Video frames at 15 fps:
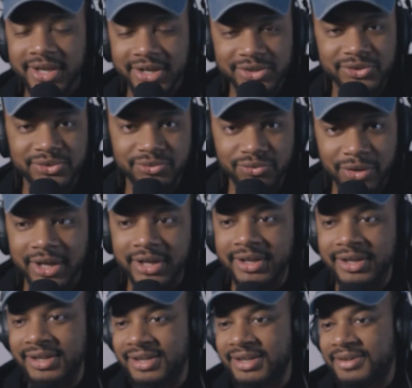that it's
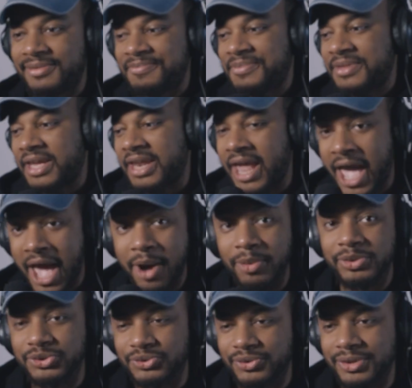written and
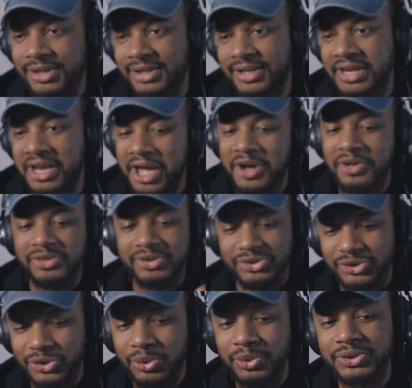how it's written and how the
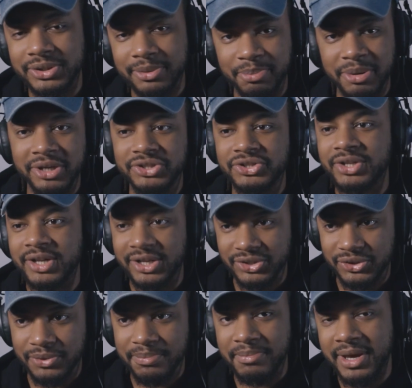jokes, the
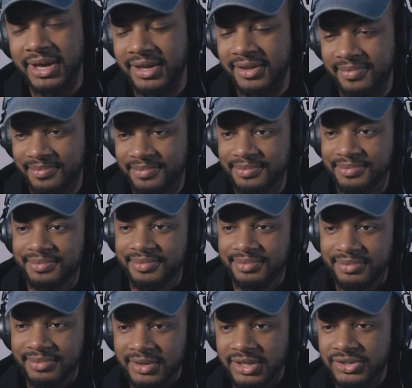punchlines are made,
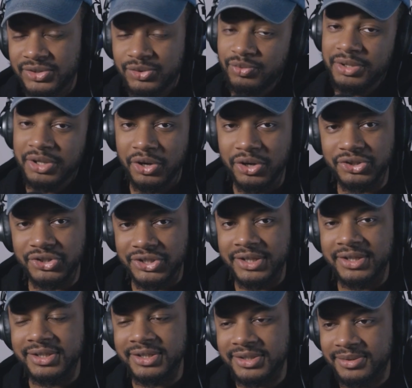because it's really all
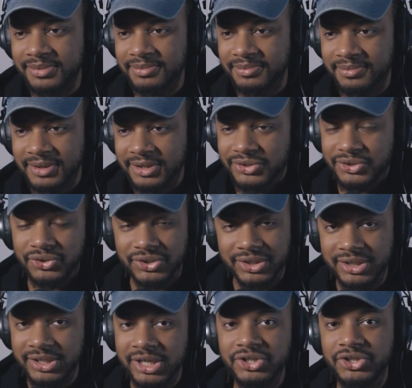genius because there's
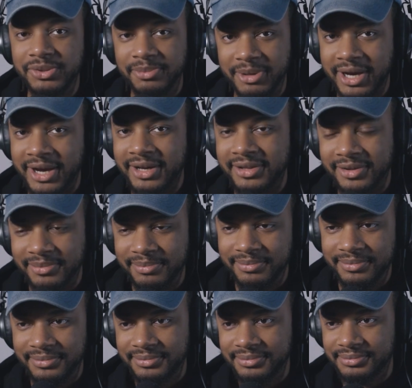intention behind them.
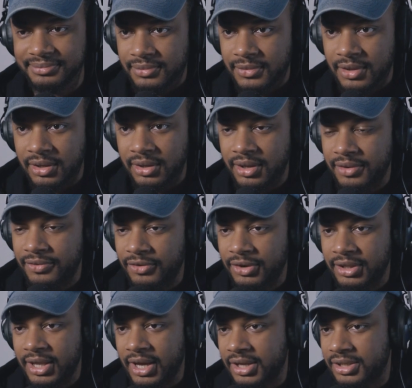
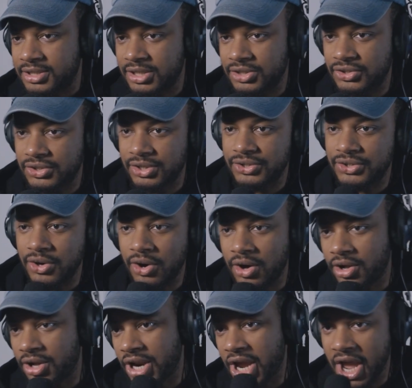Uncovering that intention is
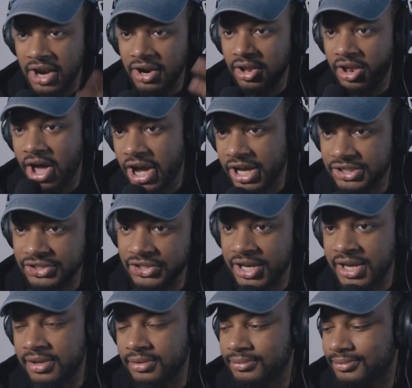called
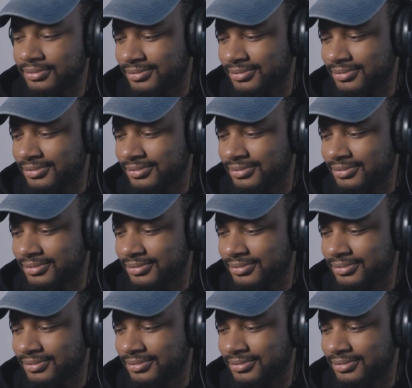analyzing.